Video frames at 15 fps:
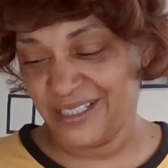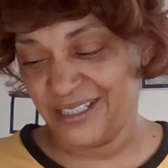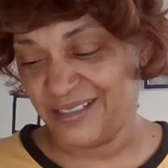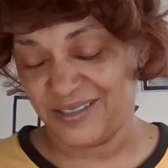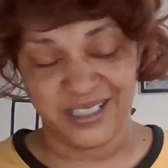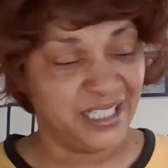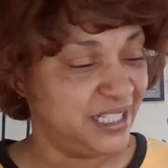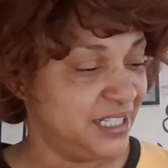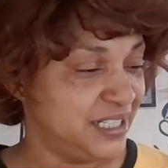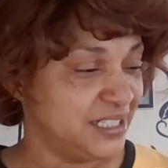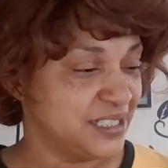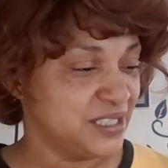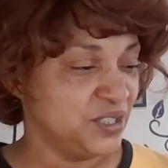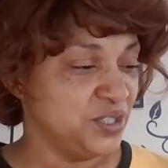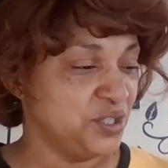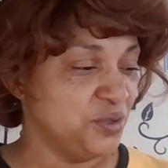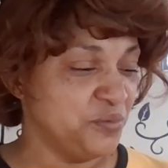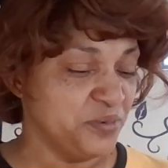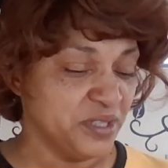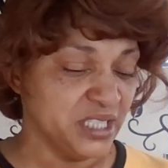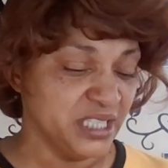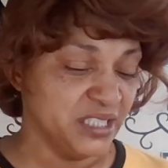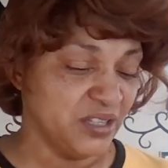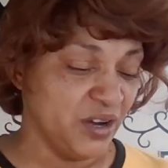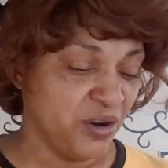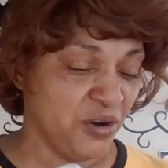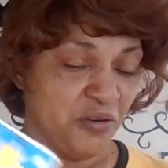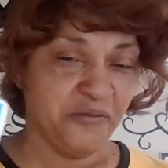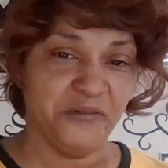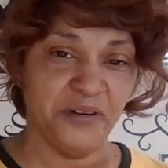Oh god. So you're really
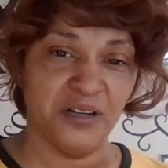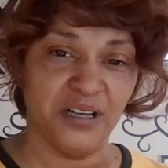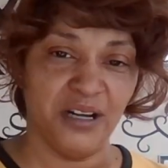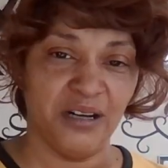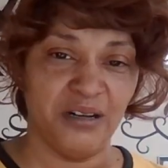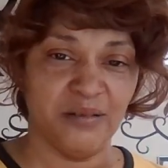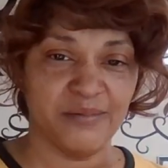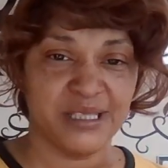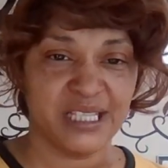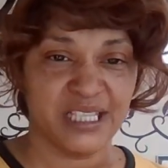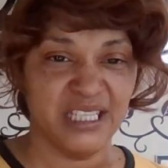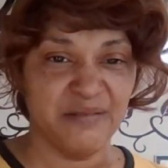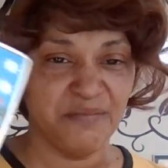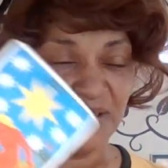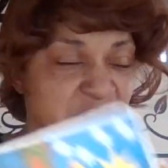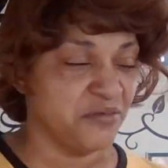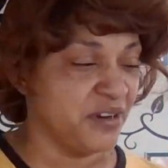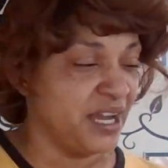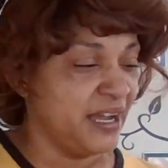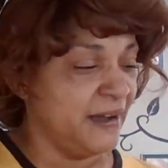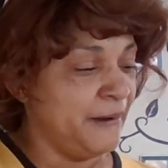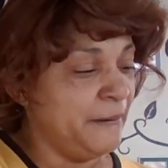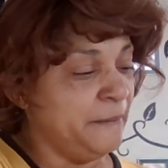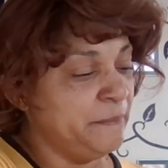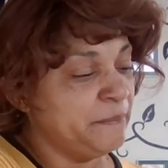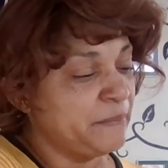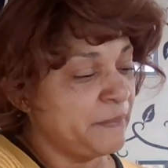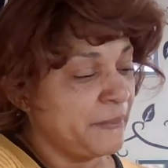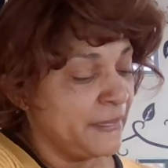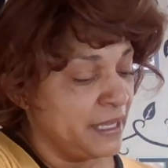known for um sleeping around,
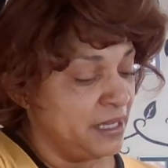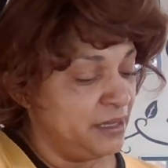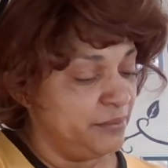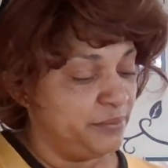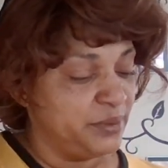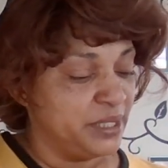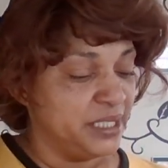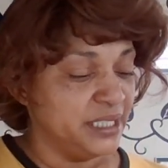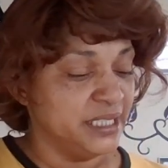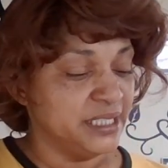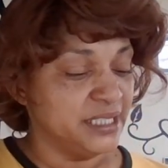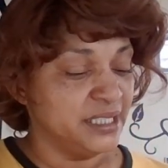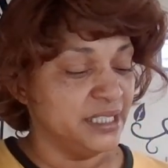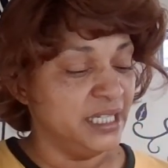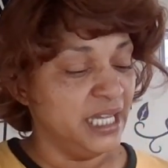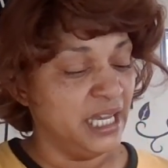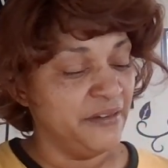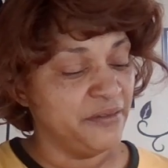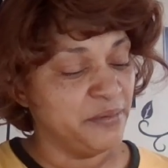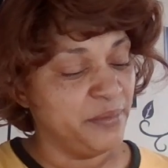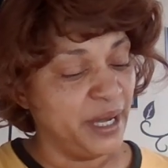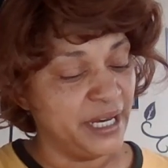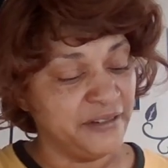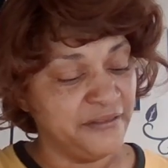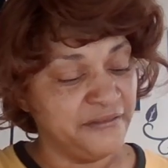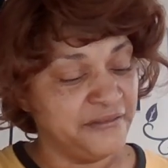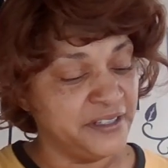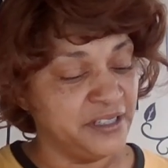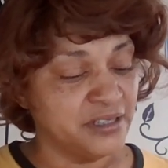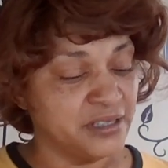but everybody
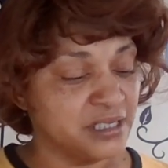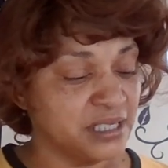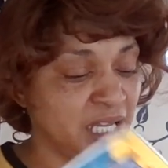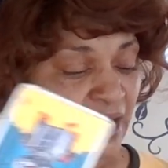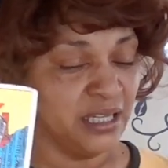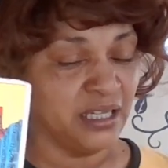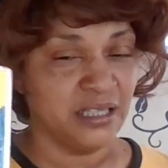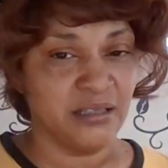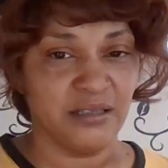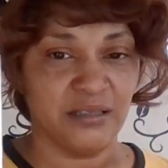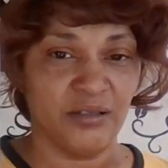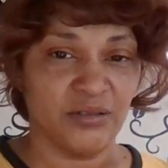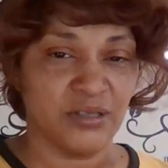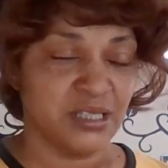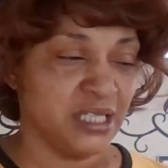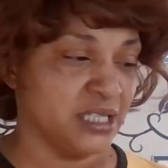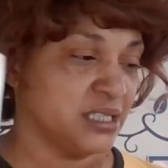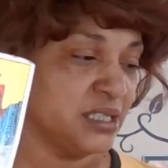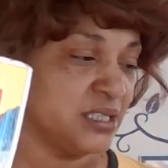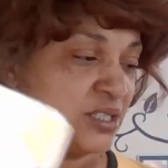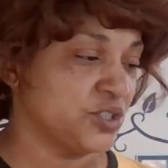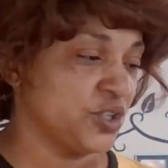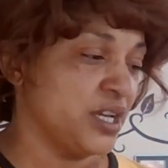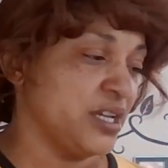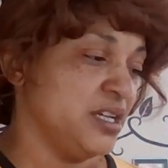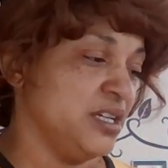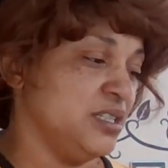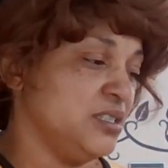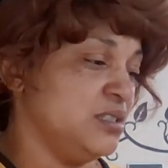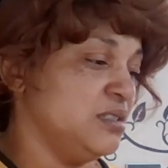feels like your sex is
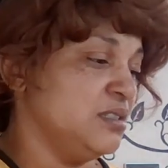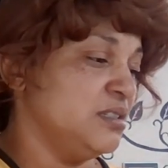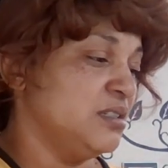trash.